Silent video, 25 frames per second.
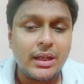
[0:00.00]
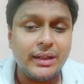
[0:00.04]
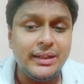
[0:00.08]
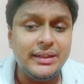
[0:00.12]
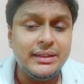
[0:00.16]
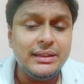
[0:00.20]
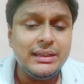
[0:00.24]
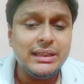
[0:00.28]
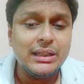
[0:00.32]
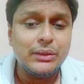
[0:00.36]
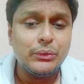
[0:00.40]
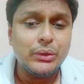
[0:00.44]

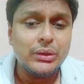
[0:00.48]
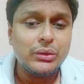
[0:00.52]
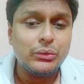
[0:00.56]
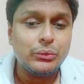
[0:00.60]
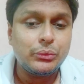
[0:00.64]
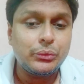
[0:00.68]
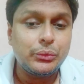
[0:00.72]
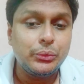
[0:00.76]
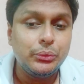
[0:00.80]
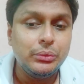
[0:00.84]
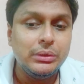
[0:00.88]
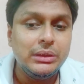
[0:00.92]
India
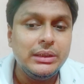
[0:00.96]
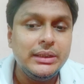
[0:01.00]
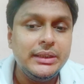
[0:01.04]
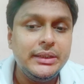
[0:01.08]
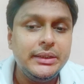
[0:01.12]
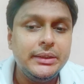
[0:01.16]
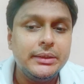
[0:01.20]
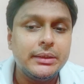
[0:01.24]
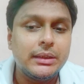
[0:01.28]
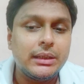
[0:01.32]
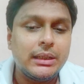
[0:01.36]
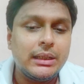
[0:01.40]
was
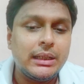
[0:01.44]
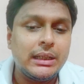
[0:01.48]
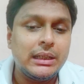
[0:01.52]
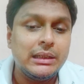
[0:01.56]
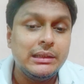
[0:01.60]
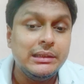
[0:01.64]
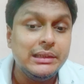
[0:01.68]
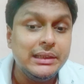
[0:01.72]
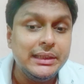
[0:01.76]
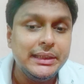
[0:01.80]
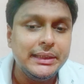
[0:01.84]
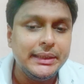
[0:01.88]
truly
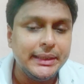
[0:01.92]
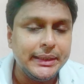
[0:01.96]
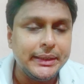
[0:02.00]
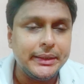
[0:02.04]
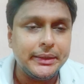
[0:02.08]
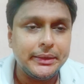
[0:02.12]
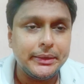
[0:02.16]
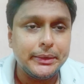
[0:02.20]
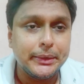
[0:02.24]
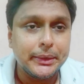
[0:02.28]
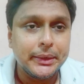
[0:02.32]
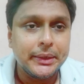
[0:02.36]

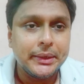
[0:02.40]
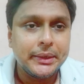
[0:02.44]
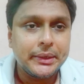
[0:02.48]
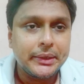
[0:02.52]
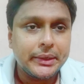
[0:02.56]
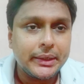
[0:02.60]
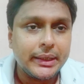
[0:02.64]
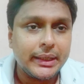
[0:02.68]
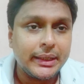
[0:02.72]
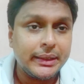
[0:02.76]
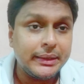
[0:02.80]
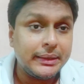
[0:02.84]
leading
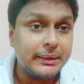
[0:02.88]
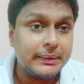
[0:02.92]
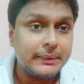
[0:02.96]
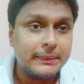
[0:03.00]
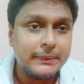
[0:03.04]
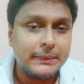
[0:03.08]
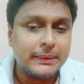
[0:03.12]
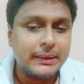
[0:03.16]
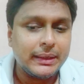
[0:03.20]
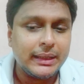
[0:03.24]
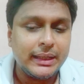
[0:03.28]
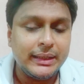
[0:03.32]

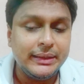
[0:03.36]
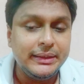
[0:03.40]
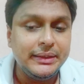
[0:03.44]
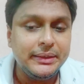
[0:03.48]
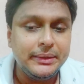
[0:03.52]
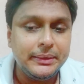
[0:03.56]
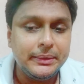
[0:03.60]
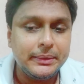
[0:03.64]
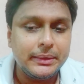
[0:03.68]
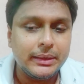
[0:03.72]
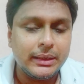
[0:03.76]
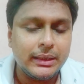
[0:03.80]
in
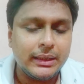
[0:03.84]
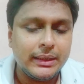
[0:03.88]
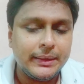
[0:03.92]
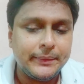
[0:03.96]
any